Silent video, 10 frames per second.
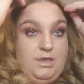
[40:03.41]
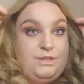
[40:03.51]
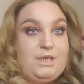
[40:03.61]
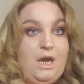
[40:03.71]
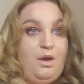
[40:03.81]

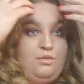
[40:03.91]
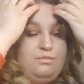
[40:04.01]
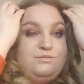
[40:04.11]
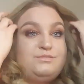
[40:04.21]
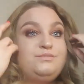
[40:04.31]

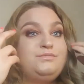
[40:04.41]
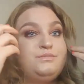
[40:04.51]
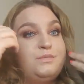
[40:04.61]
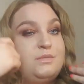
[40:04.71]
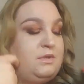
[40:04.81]
So,
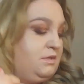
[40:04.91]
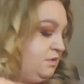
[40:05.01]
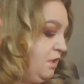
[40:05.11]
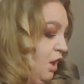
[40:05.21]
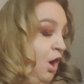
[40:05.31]

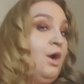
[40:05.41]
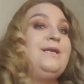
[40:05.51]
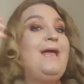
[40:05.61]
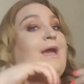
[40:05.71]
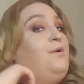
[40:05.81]

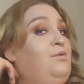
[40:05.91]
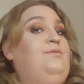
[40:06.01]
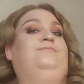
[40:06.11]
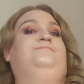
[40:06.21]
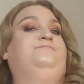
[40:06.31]
I
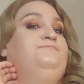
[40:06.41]
now